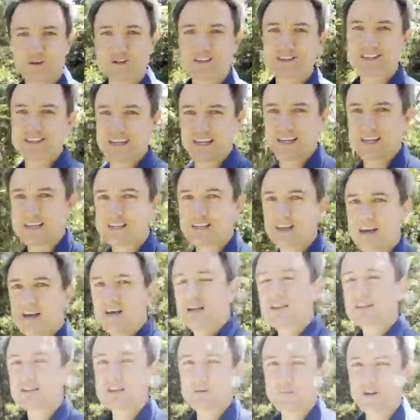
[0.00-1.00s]
disease
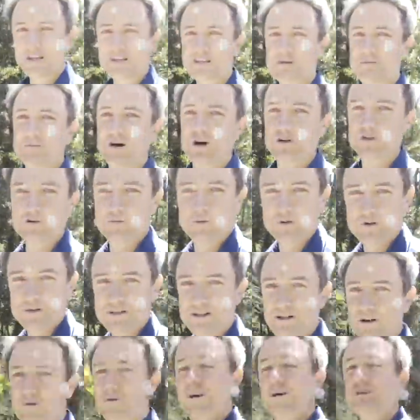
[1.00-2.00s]
similar to multiple
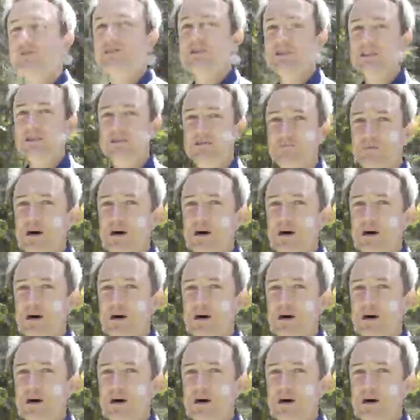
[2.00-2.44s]
sclerosis,